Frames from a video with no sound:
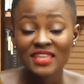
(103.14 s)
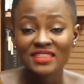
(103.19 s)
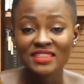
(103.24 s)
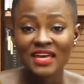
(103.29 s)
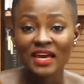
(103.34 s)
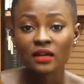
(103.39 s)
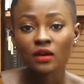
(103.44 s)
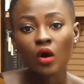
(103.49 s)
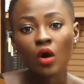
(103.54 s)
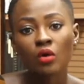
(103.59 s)

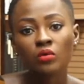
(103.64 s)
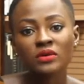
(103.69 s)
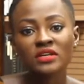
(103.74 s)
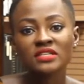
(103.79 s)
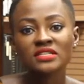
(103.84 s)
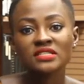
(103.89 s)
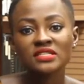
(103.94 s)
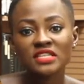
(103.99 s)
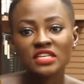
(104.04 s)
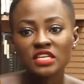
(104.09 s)
that
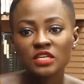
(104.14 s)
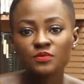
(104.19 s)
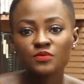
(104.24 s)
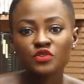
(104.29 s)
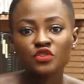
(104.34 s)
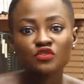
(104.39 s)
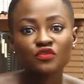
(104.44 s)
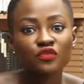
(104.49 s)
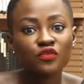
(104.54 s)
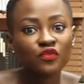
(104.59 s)
always
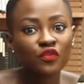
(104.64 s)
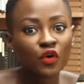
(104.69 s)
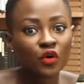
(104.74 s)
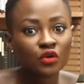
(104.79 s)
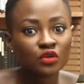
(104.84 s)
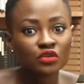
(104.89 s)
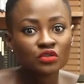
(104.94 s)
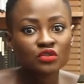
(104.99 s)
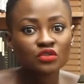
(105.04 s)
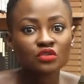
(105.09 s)
keeps you
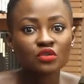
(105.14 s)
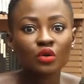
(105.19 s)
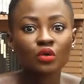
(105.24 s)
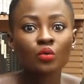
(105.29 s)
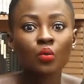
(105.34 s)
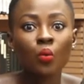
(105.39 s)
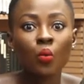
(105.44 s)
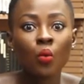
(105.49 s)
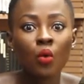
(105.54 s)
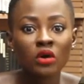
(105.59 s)
focused
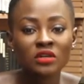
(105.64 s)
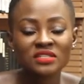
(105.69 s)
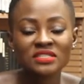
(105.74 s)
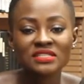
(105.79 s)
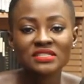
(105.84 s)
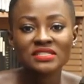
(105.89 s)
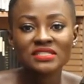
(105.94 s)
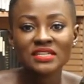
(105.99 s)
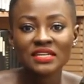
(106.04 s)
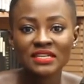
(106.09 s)
on what
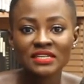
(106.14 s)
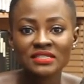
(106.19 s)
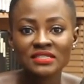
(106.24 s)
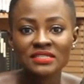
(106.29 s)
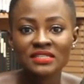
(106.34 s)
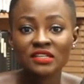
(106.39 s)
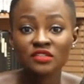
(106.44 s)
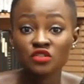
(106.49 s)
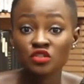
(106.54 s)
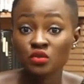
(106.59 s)
it
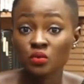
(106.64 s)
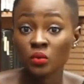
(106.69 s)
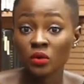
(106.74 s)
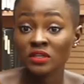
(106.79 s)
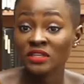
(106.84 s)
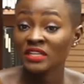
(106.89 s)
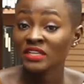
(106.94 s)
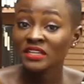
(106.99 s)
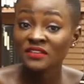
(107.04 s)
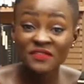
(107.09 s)
is that you
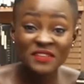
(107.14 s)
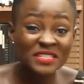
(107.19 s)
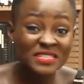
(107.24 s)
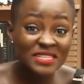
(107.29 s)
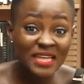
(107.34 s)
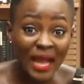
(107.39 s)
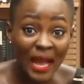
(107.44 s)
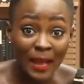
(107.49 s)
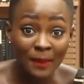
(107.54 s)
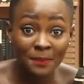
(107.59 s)
want. And if
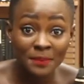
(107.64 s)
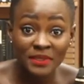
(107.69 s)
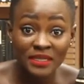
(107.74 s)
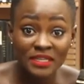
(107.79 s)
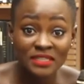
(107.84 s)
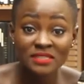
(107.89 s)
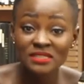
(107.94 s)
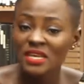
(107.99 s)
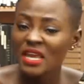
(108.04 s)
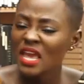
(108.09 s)
it's
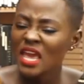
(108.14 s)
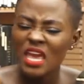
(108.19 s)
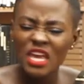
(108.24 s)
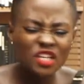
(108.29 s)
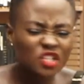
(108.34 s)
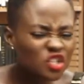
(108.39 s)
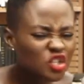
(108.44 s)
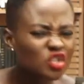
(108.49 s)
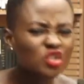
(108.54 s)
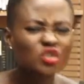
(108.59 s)
happiness,
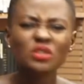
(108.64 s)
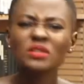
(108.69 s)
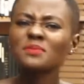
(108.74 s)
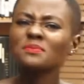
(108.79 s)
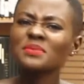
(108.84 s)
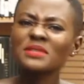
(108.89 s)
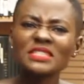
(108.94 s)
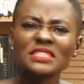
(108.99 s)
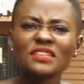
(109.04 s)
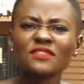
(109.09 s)
it
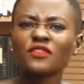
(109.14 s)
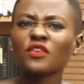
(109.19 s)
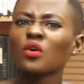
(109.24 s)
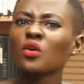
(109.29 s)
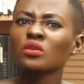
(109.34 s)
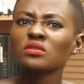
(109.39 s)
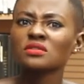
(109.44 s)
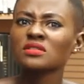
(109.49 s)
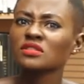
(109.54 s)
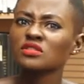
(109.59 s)
shouldn't be
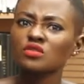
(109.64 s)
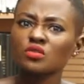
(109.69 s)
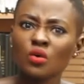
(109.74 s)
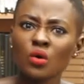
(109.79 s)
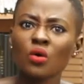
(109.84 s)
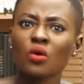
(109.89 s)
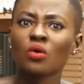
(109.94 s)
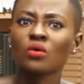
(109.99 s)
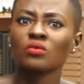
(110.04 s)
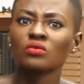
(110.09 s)
difficult at
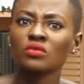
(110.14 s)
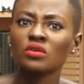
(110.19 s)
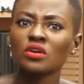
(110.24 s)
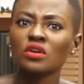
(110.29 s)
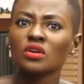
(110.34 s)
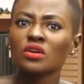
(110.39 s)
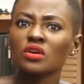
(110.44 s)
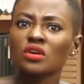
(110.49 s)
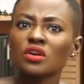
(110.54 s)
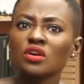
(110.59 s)
all. Mm-hmm,
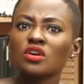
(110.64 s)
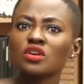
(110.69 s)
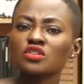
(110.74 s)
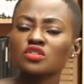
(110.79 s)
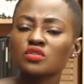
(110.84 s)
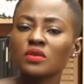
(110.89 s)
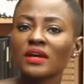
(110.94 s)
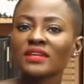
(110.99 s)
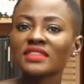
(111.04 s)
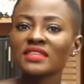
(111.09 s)
mm-hmm.
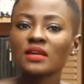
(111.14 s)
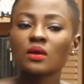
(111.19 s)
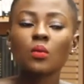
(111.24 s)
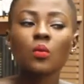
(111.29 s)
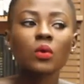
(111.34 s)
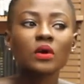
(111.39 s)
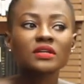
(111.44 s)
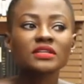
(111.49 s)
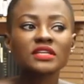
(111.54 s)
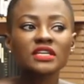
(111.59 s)
So I
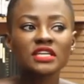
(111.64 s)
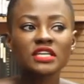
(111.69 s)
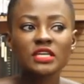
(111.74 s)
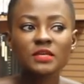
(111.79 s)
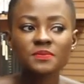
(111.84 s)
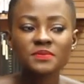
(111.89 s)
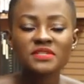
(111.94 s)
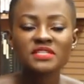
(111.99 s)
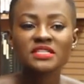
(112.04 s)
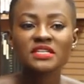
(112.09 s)
think what
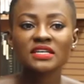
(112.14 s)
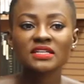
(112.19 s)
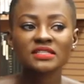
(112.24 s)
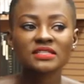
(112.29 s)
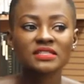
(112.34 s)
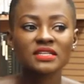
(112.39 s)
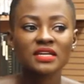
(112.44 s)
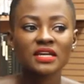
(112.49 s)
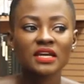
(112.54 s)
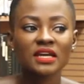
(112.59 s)
keeps
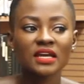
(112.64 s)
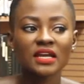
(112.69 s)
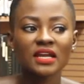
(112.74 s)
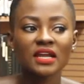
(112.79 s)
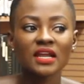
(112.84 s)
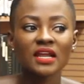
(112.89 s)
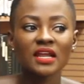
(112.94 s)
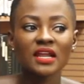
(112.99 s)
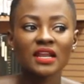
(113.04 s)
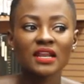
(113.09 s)
it
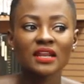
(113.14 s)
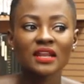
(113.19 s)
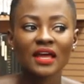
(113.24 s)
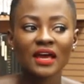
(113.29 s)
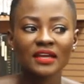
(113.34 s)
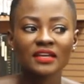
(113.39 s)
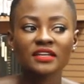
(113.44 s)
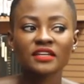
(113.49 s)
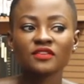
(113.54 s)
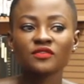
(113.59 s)

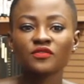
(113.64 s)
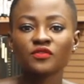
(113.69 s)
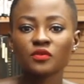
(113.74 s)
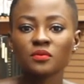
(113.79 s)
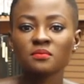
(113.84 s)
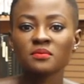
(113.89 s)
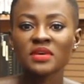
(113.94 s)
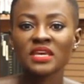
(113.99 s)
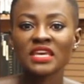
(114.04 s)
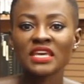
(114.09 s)
lining
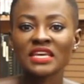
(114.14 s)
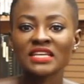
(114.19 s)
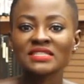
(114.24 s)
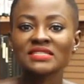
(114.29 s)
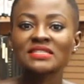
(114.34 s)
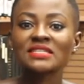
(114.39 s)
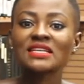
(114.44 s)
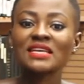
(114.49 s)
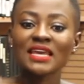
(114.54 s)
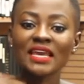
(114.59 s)
for me
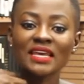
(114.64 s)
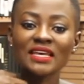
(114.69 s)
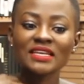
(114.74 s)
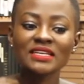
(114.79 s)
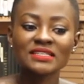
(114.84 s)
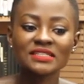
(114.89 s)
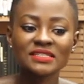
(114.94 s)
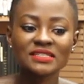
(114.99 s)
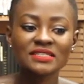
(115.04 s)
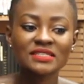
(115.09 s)
is the
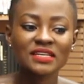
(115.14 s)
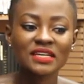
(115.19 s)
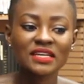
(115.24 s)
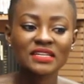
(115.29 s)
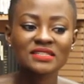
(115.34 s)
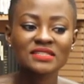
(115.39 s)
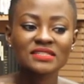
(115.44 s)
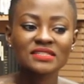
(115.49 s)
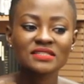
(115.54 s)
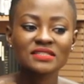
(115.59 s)
is
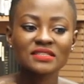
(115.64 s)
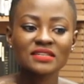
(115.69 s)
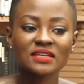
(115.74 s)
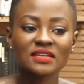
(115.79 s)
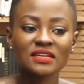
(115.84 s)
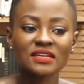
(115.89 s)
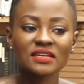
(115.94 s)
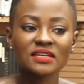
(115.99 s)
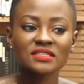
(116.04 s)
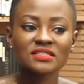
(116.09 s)
is
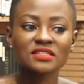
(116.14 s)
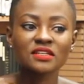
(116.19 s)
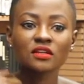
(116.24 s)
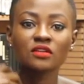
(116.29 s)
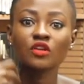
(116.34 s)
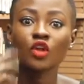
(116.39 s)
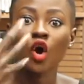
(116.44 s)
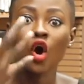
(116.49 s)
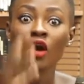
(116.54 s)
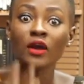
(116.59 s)
is the
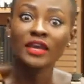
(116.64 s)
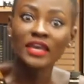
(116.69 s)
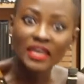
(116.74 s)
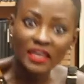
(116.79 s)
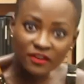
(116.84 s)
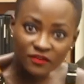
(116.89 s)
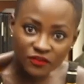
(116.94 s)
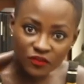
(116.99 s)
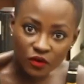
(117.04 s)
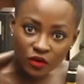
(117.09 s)

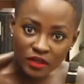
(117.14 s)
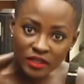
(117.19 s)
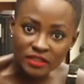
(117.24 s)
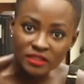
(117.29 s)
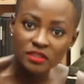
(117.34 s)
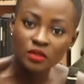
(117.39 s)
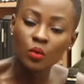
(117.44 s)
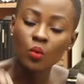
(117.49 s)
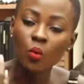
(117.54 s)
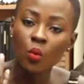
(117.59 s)
longing for
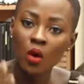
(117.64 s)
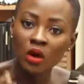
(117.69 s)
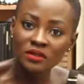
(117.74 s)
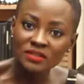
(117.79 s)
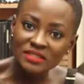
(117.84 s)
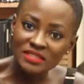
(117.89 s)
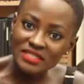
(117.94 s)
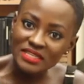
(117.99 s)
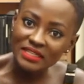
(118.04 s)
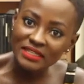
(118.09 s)
it, the
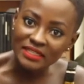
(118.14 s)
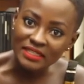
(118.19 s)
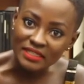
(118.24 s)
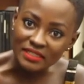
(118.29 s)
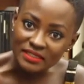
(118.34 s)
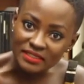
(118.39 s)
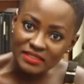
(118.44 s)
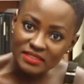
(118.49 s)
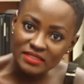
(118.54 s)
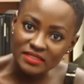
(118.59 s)
wanting
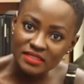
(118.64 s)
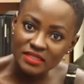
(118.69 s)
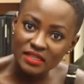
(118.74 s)
it.